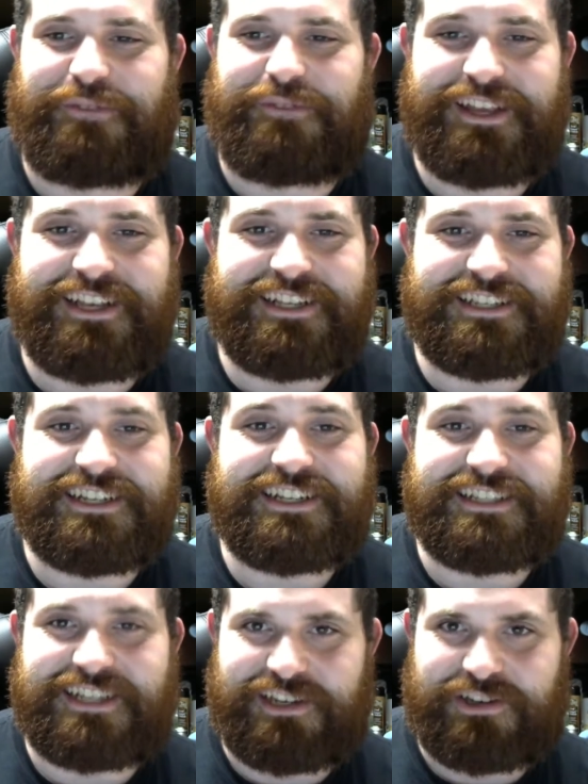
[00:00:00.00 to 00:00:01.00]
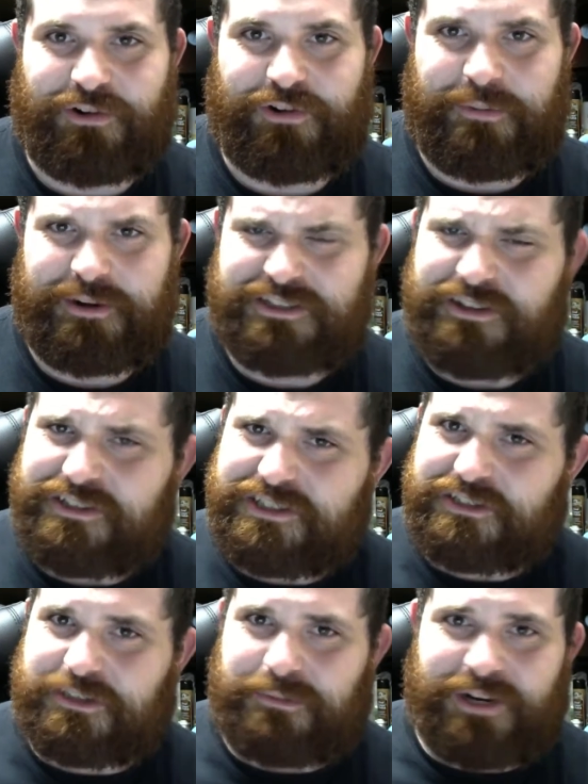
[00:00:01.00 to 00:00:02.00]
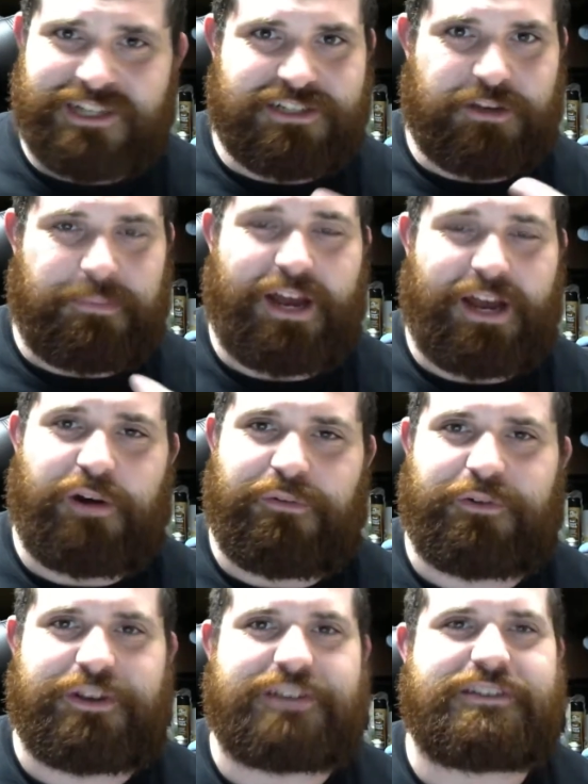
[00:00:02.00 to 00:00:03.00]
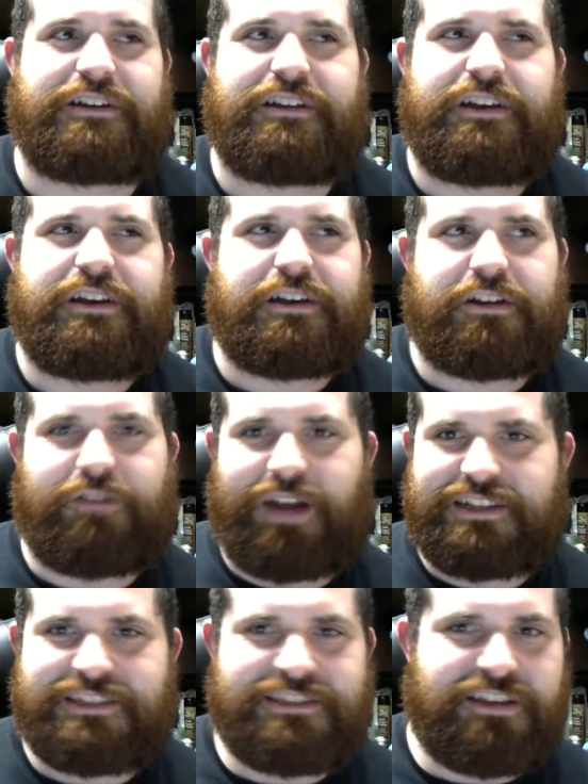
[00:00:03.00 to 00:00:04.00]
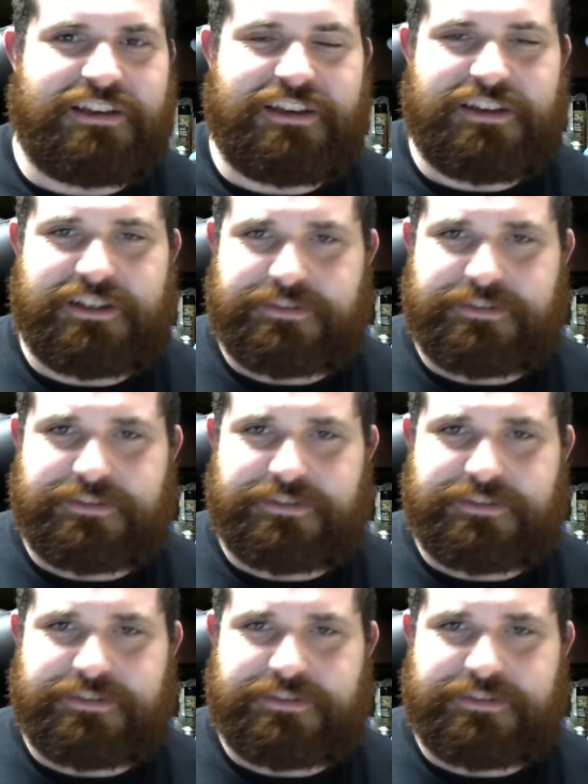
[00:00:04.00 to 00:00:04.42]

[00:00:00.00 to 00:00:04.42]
He's an executor, but he's also surprisingly powerful. He's a grass psychic,